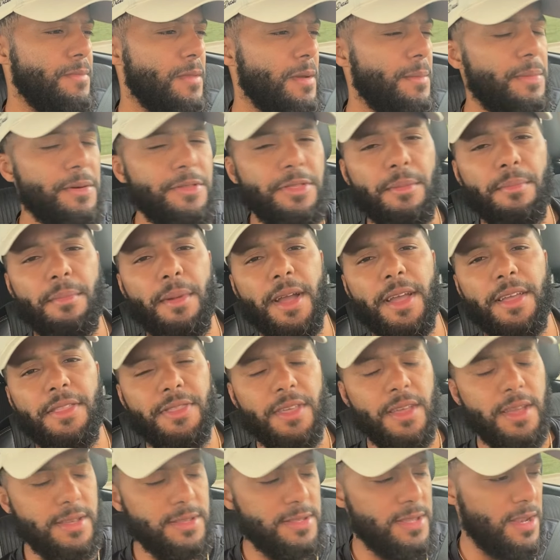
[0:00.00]
But the main
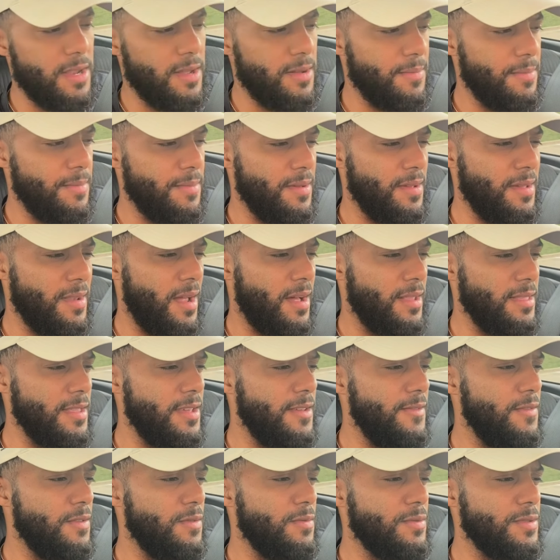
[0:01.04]
things that I'll
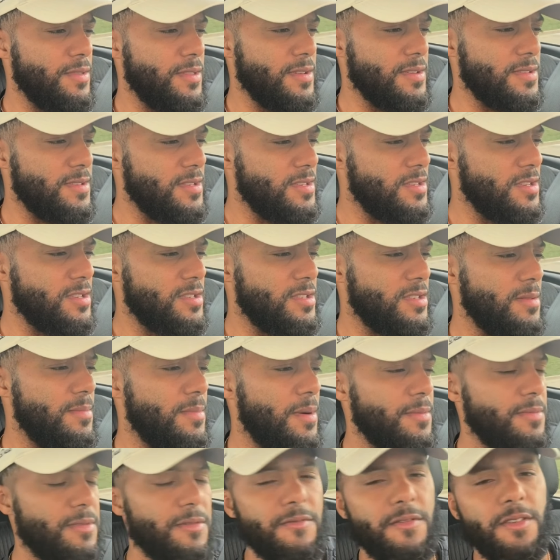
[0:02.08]
leave you with this to just sum
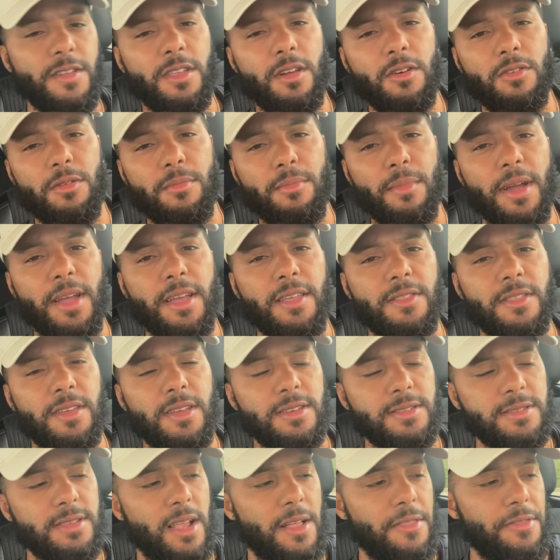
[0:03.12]
up the video. The main
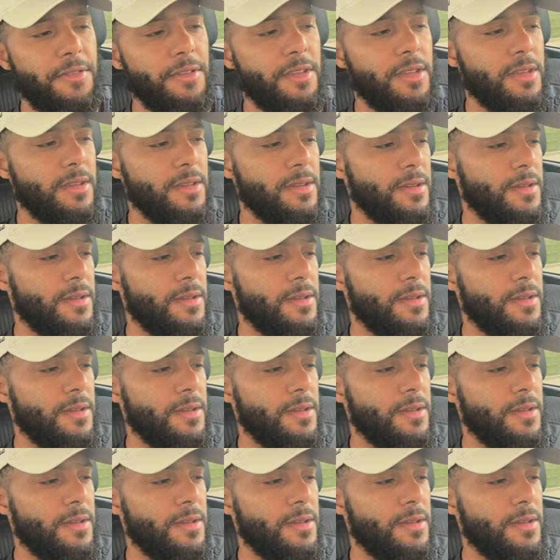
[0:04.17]
things that I think,